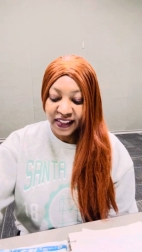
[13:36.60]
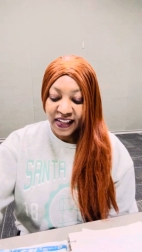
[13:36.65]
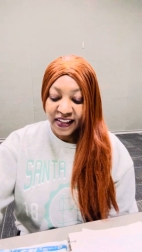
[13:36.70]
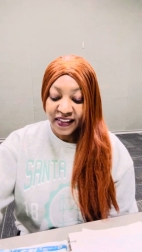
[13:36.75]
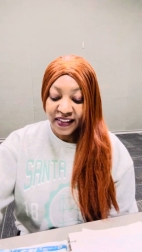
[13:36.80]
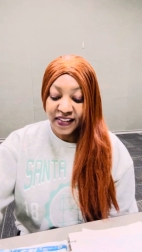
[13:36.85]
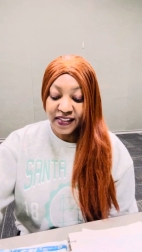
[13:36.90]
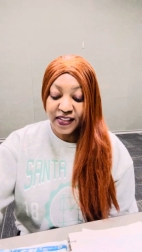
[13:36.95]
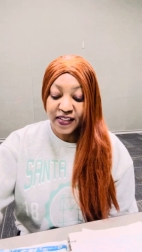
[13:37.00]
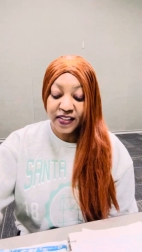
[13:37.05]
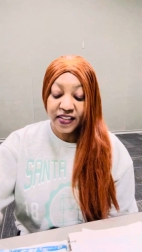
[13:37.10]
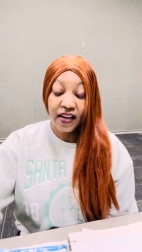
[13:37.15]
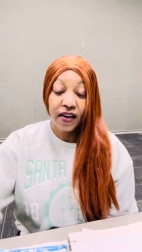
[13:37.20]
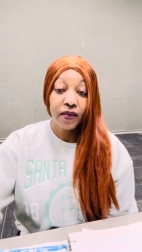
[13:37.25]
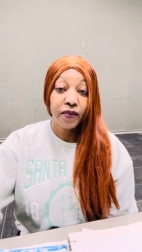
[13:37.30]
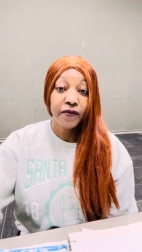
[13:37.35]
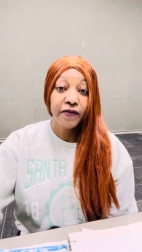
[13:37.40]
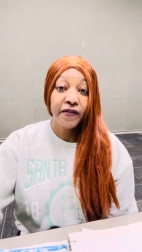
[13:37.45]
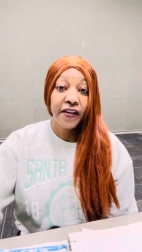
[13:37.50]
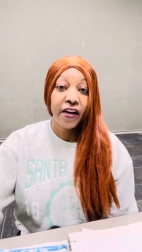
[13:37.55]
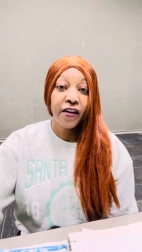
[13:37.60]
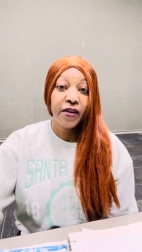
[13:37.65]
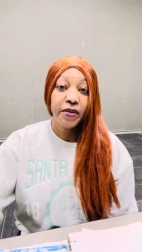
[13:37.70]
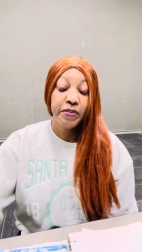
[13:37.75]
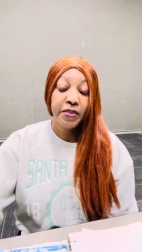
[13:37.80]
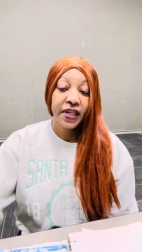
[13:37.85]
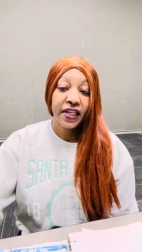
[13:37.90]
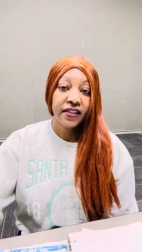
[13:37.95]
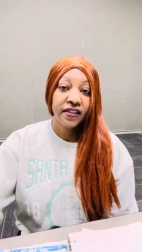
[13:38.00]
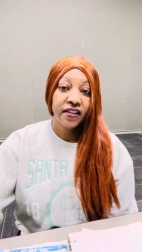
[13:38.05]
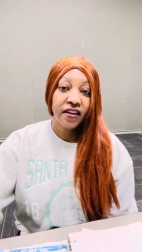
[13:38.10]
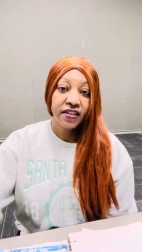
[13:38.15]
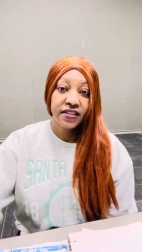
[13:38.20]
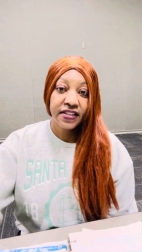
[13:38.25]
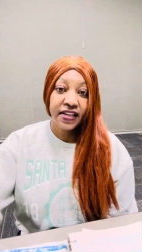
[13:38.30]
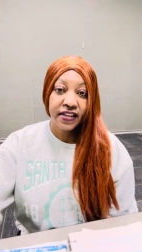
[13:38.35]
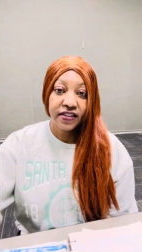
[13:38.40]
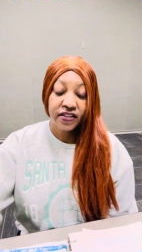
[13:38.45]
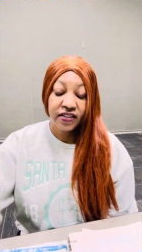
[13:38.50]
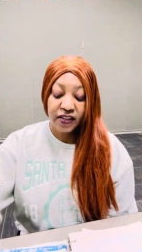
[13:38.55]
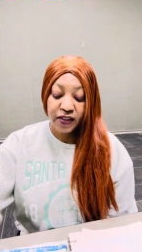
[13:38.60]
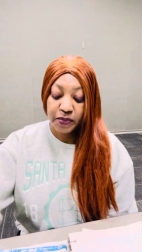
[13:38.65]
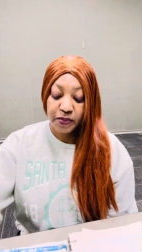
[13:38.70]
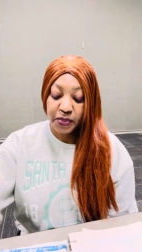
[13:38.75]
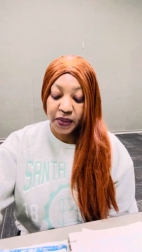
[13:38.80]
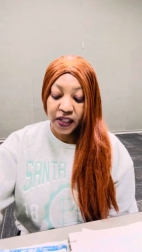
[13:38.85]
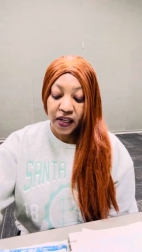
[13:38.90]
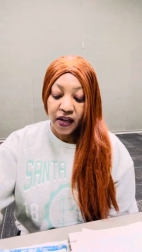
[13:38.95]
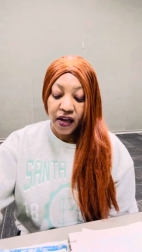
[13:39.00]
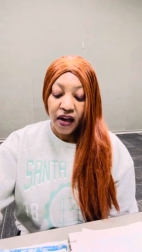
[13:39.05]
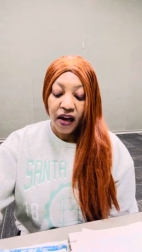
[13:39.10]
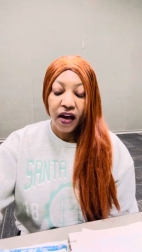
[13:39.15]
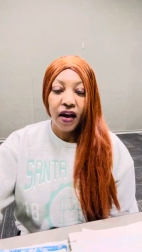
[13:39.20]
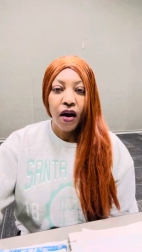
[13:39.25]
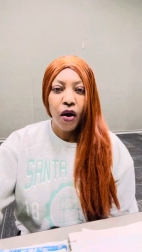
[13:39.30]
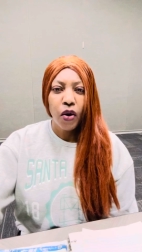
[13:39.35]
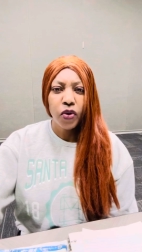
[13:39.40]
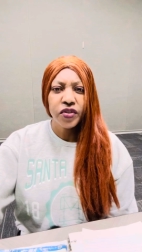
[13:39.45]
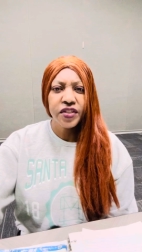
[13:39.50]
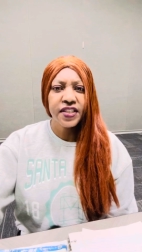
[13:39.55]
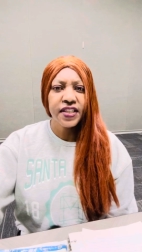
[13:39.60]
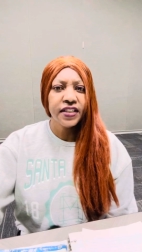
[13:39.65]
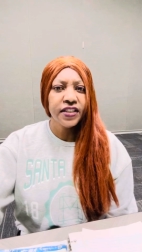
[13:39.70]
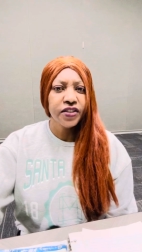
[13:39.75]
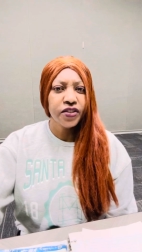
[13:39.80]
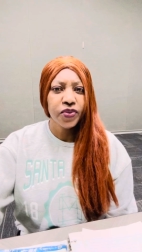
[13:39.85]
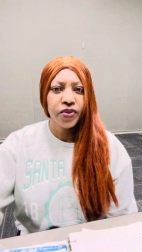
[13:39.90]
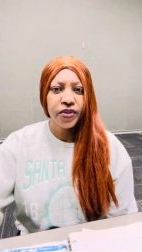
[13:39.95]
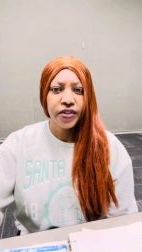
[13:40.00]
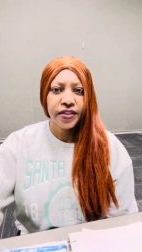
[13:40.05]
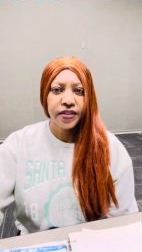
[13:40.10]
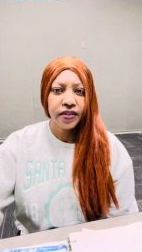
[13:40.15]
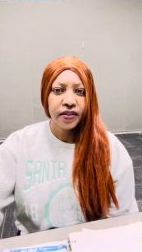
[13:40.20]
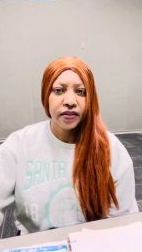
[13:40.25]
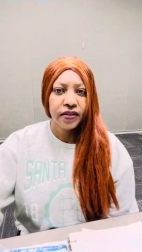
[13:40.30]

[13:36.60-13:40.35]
This is very big in Los Angeles, but host city tours.